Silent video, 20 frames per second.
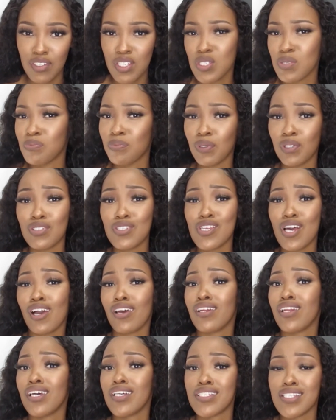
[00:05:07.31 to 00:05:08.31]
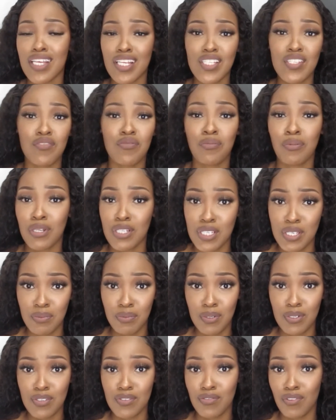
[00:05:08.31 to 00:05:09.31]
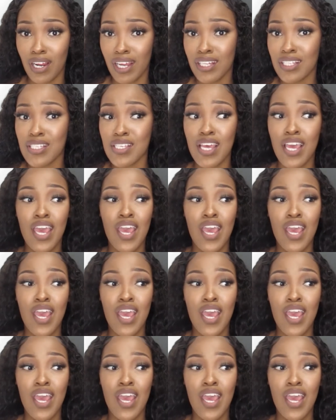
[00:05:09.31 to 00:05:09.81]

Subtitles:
is built on a set of principles, right?